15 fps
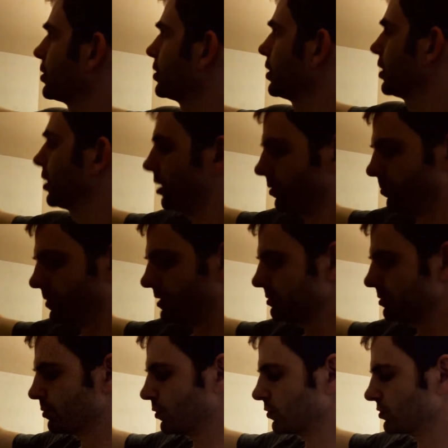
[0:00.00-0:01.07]
maybe
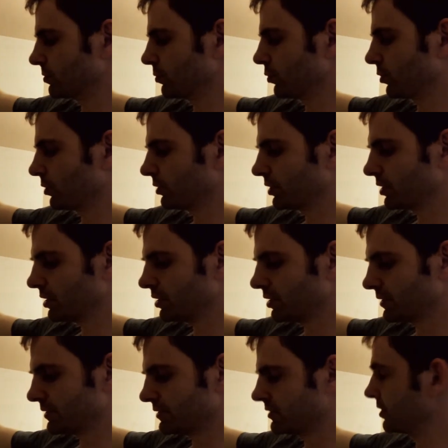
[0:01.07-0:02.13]
most importantly
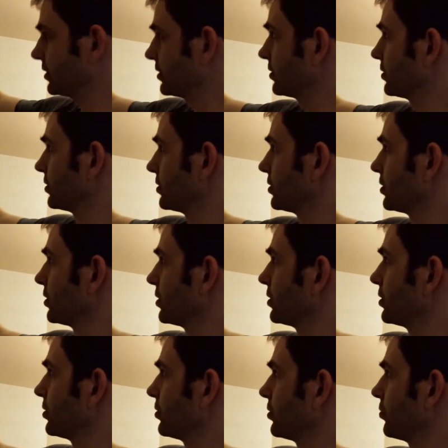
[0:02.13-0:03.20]
is that
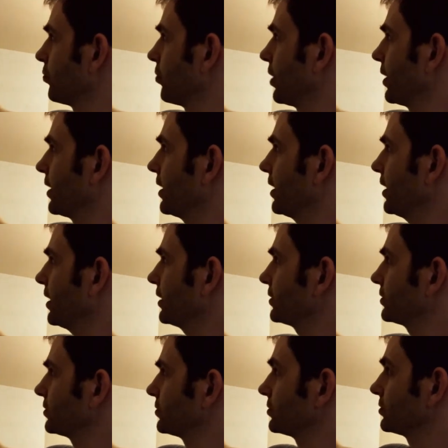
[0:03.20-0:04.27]
y hat,
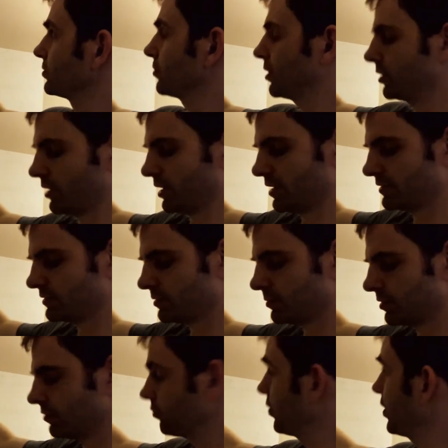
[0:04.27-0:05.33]
right, our estimate
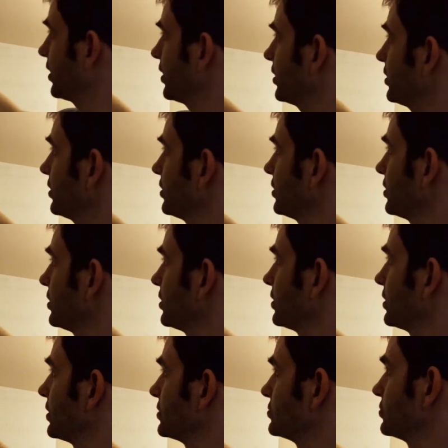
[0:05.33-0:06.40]
of y
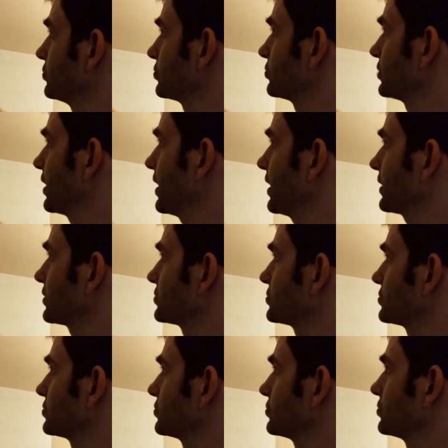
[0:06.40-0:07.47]
is equal to
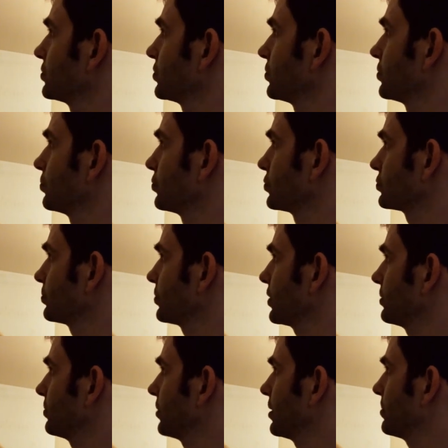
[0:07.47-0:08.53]
x multiplied
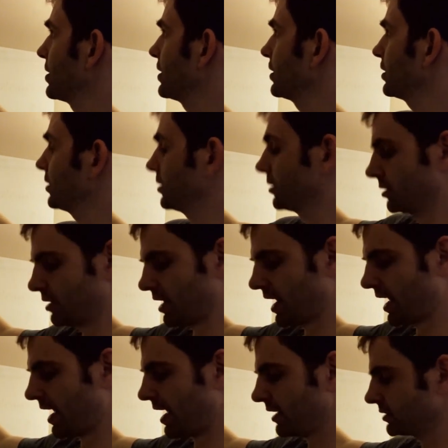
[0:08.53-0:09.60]
by beta
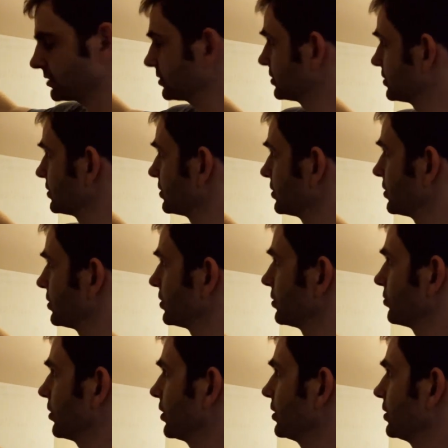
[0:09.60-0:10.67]
hat,
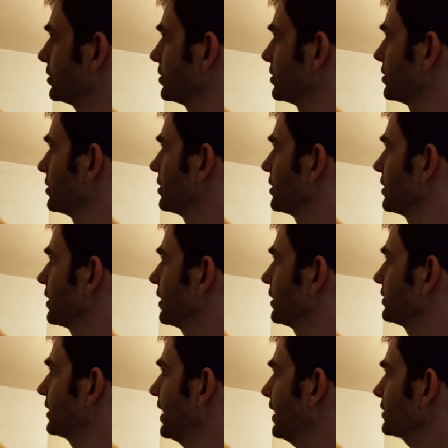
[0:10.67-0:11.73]
right? And
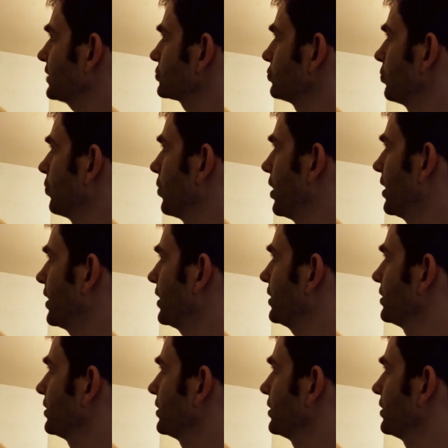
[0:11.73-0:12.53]
the actual y,